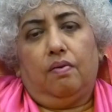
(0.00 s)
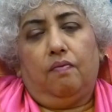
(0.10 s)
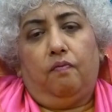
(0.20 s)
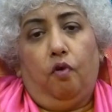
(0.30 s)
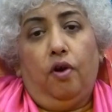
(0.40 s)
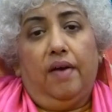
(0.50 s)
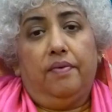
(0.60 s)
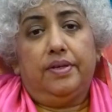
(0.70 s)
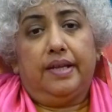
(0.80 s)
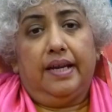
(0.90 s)
4
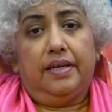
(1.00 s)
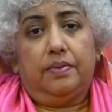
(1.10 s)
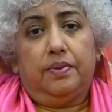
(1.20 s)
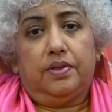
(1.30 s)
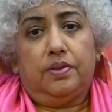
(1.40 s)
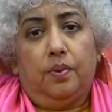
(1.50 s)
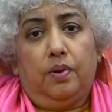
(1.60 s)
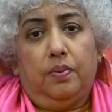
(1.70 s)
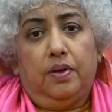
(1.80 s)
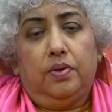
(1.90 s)
hours later, which is
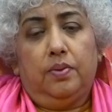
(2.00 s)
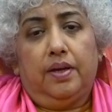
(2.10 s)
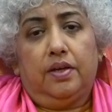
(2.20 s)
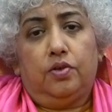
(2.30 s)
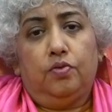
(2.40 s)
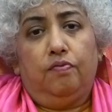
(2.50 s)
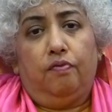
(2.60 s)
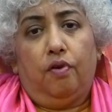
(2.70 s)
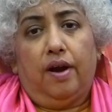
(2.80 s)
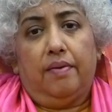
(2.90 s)
what we're doing,
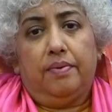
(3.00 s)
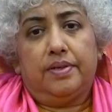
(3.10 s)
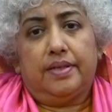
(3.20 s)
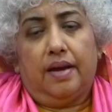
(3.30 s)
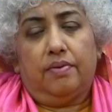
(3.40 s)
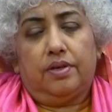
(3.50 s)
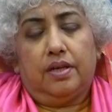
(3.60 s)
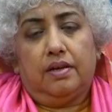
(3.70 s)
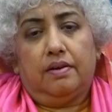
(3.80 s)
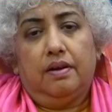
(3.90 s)
4 hours out
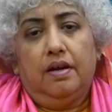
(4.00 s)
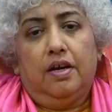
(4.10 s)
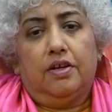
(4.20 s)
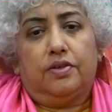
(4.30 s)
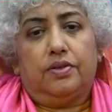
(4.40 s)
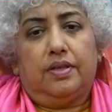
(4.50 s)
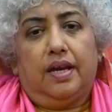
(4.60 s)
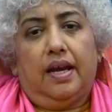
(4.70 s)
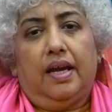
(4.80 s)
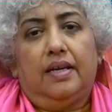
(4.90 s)
here, to
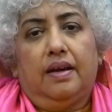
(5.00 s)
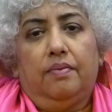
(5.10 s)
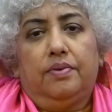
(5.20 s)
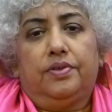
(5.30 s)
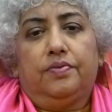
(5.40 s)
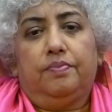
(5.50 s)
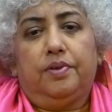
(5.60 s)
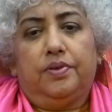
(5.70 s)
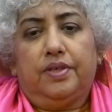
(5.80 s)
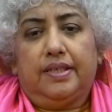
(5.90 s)
say 8 hours of
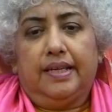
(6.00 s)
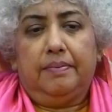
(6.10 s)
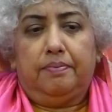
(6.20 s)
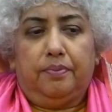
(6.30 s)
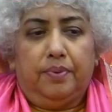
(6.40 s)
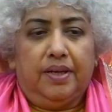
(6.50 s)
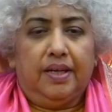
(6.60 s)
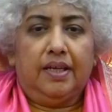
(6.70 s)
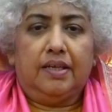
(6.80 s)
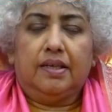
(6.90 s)
beauty sleep we
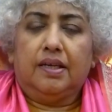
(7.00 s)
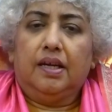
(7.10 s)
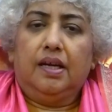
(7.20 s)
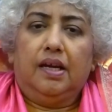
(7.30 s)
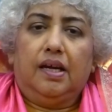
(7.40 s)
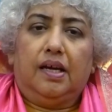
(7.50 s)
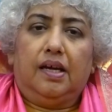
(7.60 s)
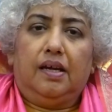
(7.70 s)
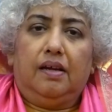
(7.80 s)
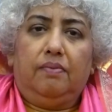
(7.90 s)
need.
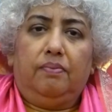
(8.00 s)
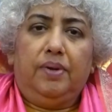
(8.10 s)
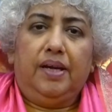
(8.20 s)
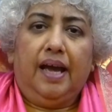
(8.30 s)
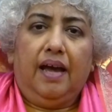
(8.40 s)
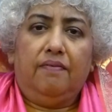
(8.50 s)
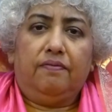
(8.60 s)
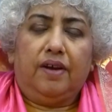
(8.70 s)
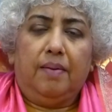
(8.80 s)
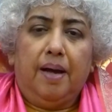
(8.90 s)
We
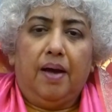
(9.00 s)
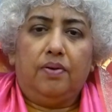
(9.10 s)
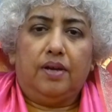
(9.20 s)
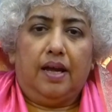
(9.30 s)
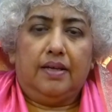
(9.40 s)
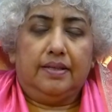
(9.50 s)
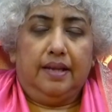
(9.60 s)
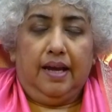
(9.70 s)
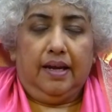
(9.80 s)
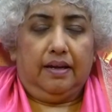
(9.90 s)
have come out as
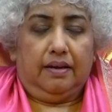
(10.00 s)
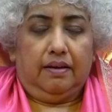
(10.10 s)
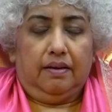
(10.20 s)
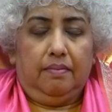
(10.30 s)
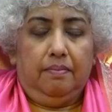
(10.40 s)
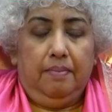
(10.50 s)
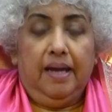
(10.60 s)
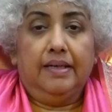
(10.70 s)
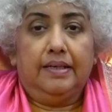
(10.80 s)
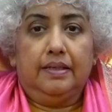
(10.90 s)
like
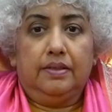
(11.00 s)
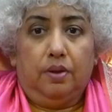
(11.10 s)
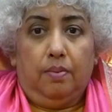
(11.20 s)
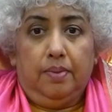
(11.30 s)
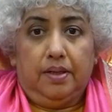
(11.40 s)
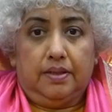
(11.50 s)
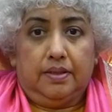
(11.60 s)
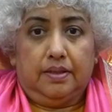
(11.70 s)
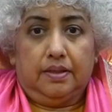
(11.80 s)
mental zombies.